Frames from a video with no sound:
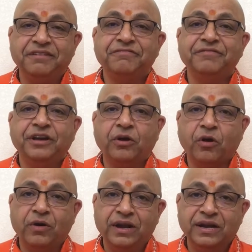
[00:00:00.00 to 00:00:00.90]
if we are
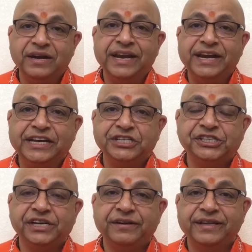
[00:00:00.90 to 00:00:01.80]
all learning
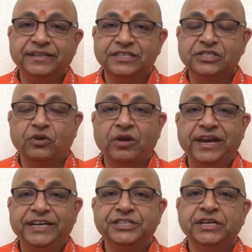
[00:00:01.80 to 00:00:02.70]
sharing this
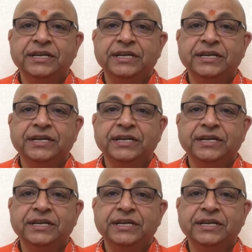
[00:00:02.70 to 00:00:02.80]
knowledge.